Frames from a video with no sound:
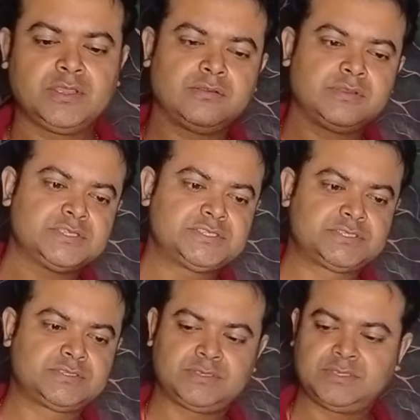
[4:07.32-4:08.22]
now
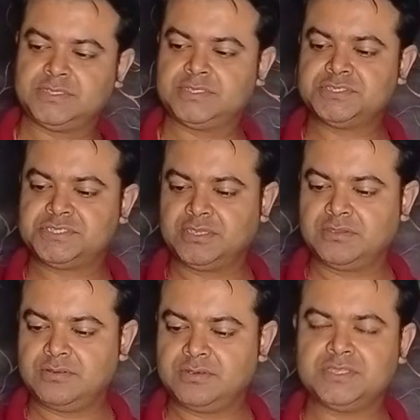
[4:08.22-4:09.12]
let's turn this thing
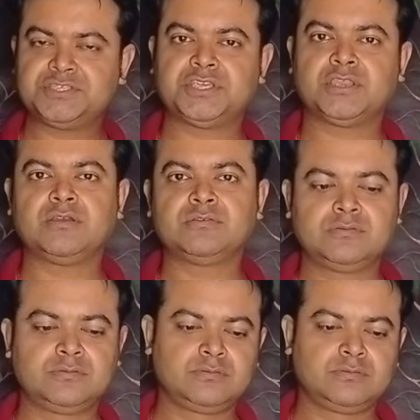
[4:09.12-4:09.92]
on and check out.